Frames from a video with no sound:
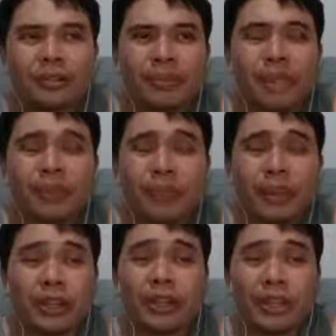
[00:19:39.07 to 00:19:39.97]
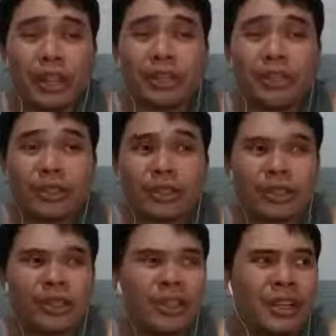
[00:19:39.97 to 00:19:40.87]
experience
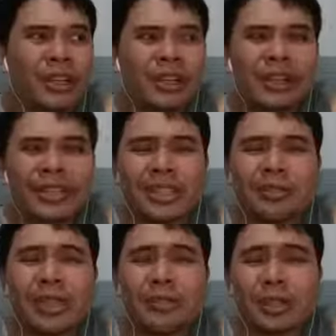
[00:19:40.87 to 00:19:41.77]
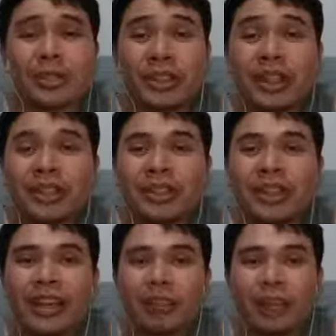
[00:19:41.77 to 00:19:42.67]
insults. Sometimes you're not gonna
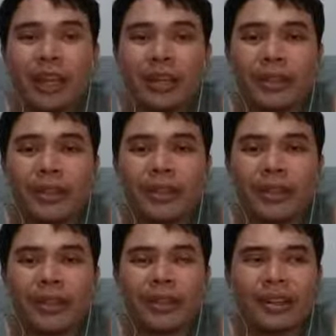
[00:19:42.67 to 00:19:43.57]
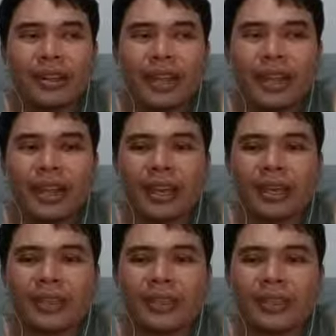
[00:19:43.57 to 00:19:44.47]
get paid,
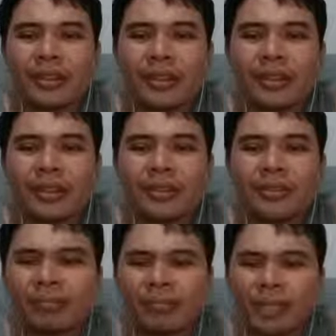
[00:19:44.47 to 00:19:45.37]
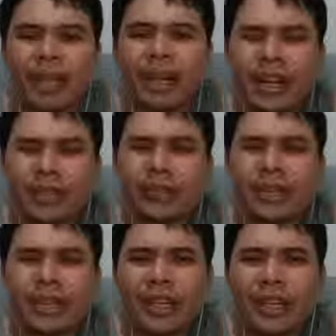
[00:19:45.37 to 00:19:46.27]
and I don't
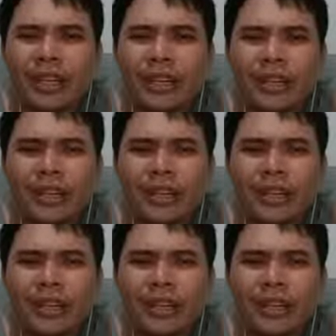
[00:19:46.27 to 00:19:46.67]
really